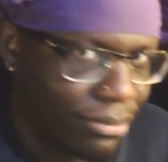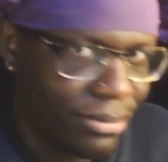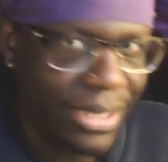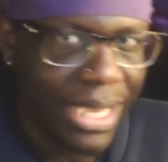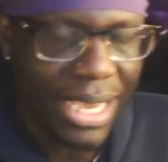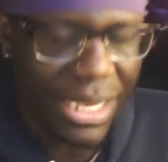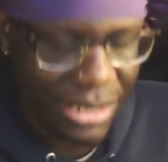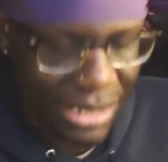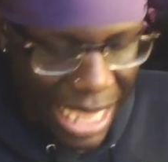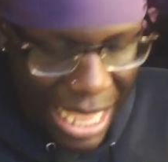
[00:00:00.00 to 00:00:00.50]

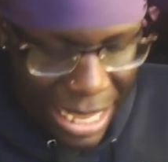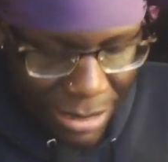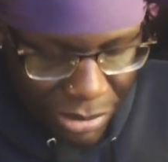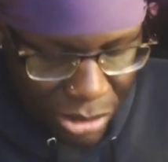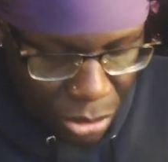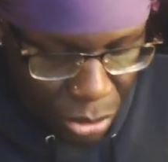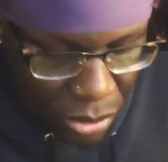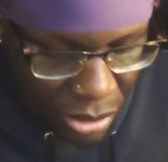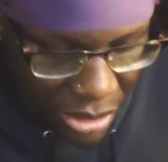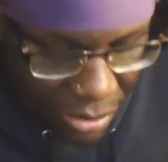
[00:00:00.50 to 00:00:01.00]
Yes,
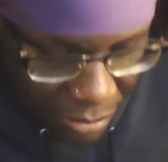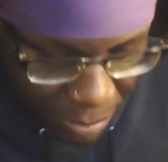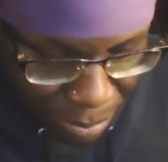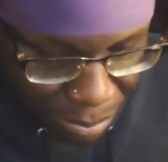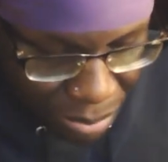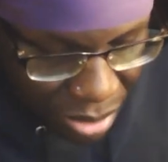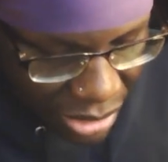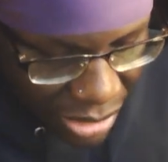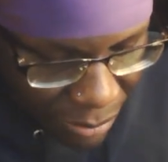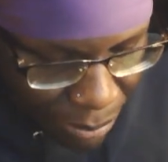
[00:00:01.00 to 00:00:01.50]
absolutely.
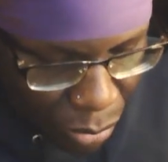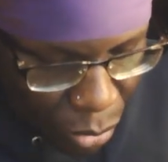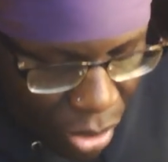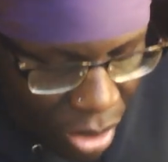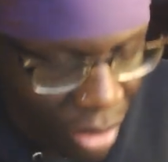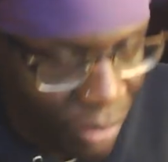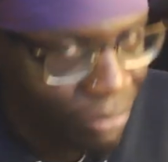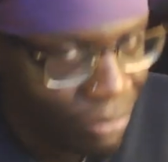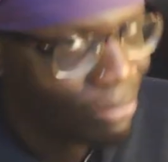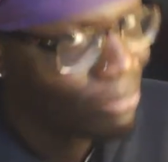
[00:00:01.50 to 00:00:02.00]
Bloodborne,